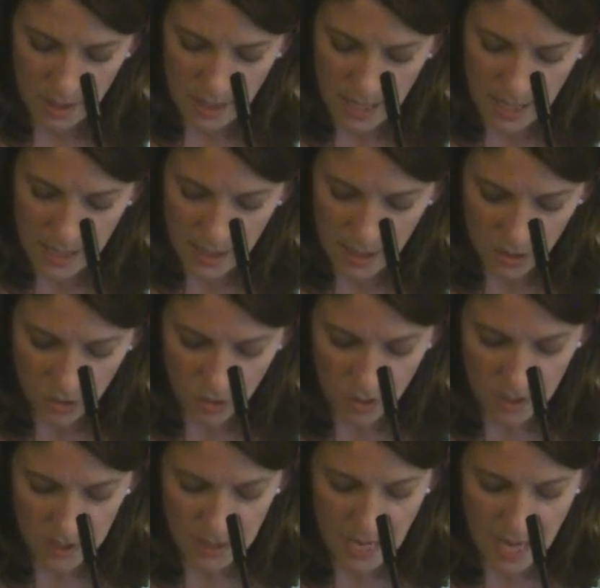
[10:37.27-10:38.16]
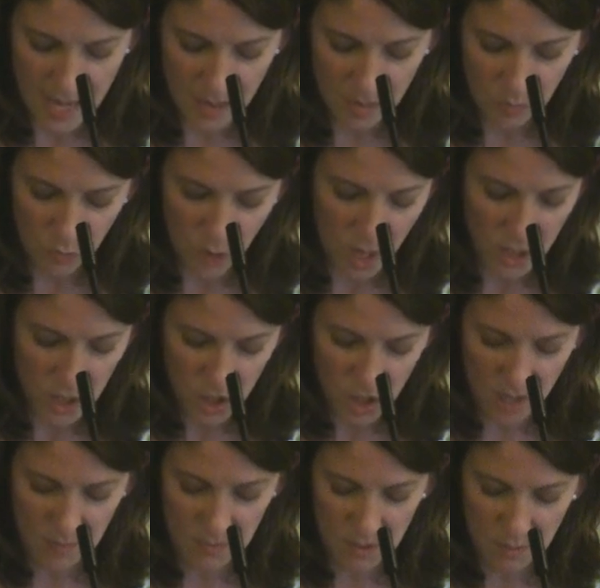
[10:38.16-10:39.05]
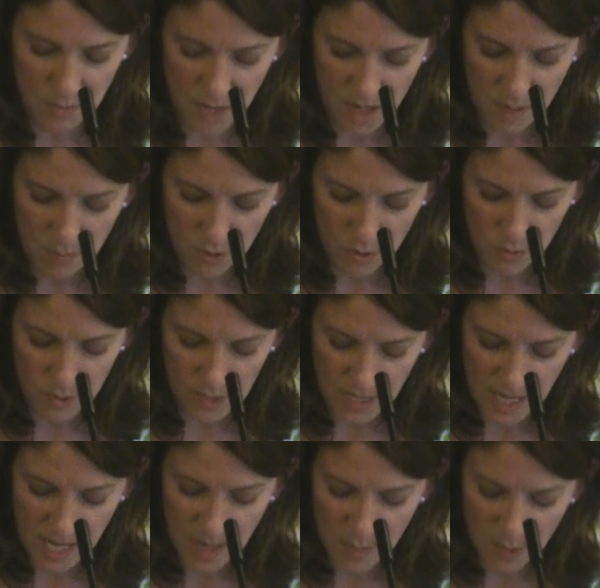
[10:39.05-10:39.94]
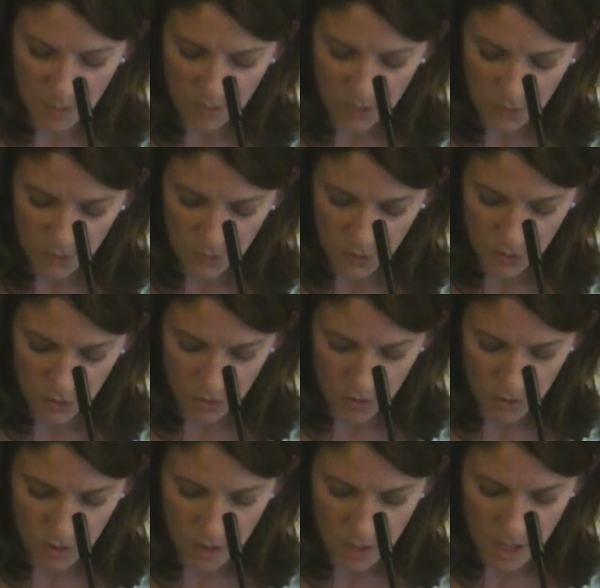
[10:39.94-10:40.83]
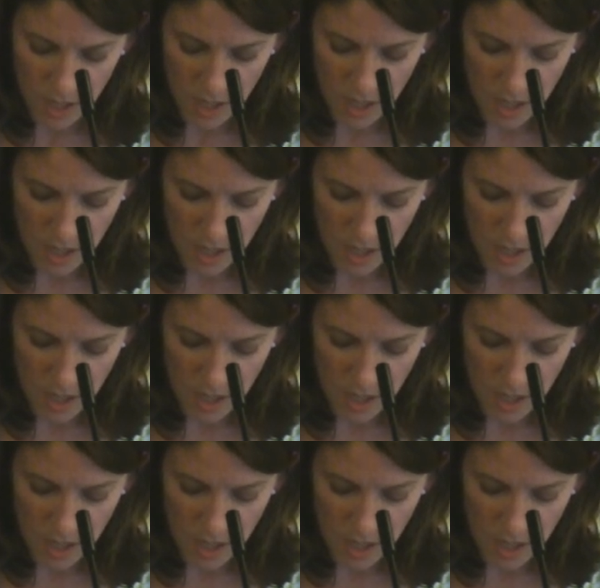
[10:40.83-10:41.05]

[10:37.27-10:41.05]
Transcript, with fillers: Kate and Chris hadn't brought James and Piper when they came up for the funeral,